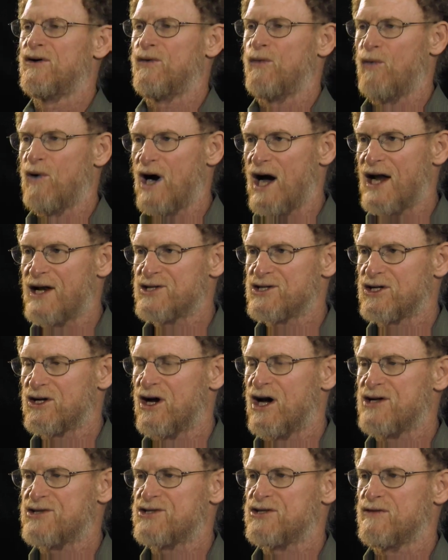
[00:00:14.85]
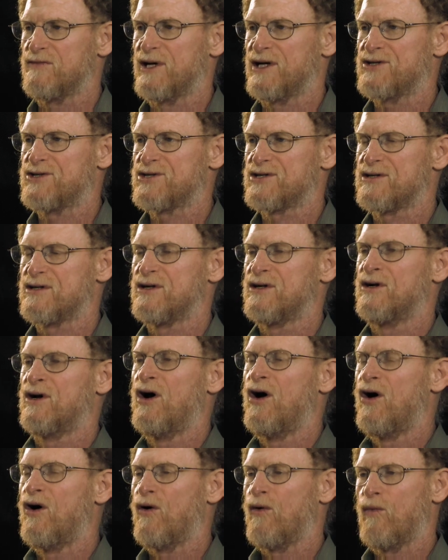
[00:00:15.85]
Why does it cost so much?
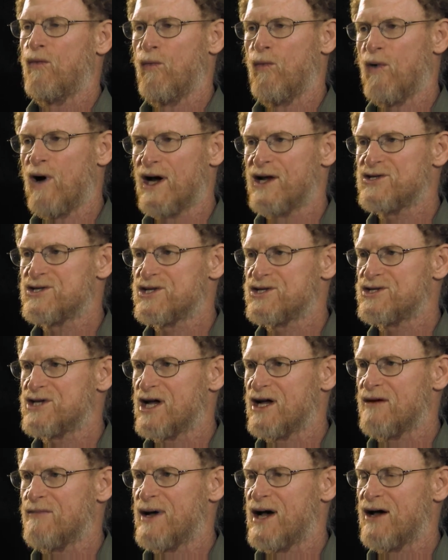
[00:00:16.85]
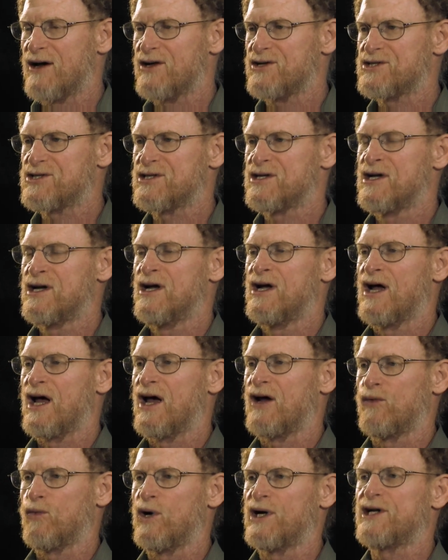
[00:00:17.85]
What does it say about us?
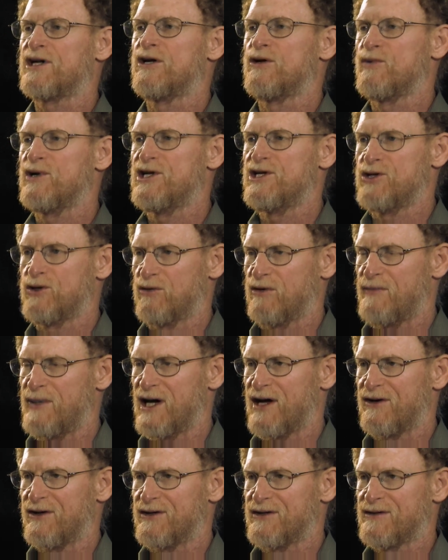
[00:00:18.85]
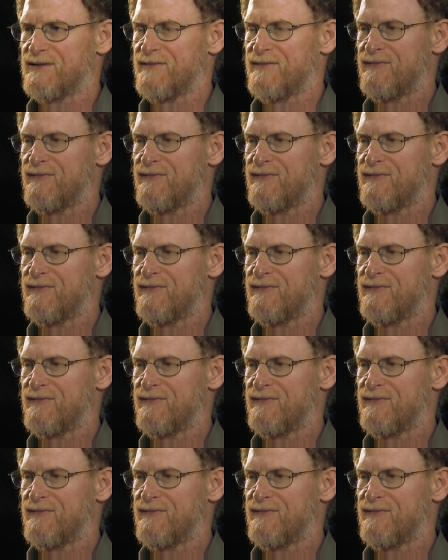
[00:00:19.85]
And what can we do about it?